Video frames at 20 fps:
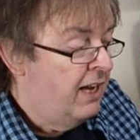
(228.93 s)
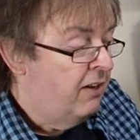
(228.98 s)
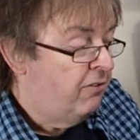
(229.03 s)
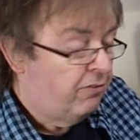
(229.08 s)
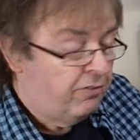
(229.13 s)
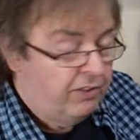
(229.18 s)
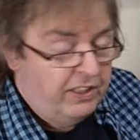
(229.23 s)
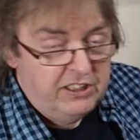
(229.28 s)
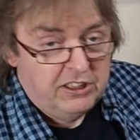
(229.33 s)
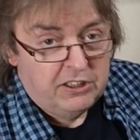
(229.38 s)

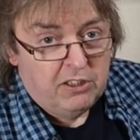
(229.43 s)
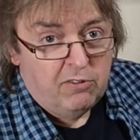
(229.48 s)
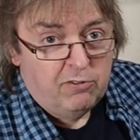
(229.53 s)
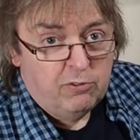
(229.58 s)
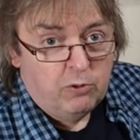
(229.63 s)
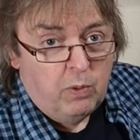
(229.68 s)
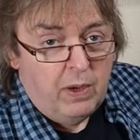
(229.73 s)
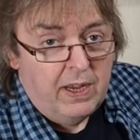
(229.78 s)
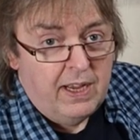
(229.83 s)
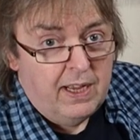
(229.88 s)
Free
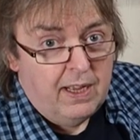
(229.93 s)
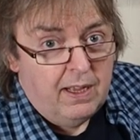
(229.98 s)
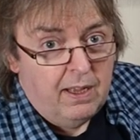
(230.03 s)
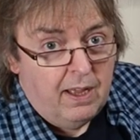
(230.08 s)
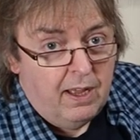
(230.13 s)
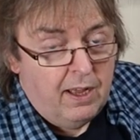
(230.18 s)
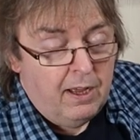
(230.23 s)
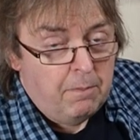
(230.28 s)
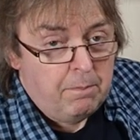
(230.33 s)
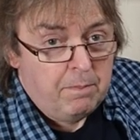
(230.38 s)
software.
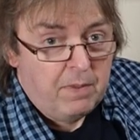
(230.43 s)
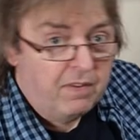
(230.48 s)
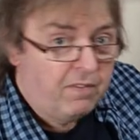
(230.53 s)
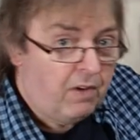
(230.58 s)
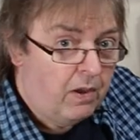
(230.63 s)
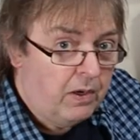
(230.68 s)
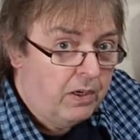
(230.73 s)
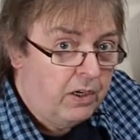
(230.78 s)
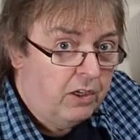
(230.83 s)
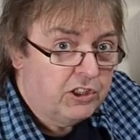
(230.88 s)
I've
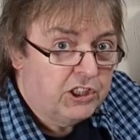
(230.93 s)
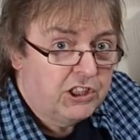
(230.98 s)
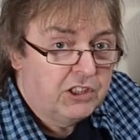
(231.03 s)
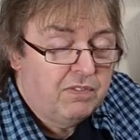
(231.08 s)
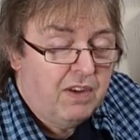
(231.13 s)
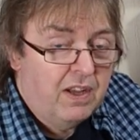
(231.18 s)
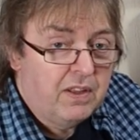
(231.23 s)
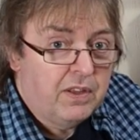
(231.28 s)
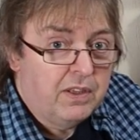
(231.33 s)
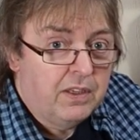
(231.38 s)
got lots
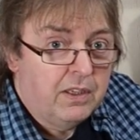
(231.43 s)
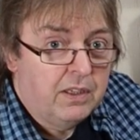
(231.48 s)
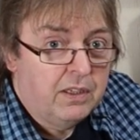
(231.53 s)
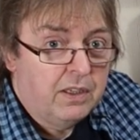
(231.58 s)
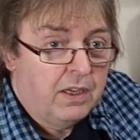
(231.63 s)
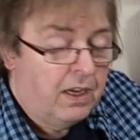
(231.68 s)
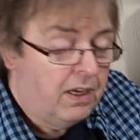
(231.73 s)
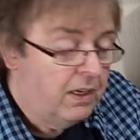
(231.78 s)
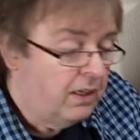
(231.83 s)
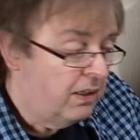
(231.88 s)
of other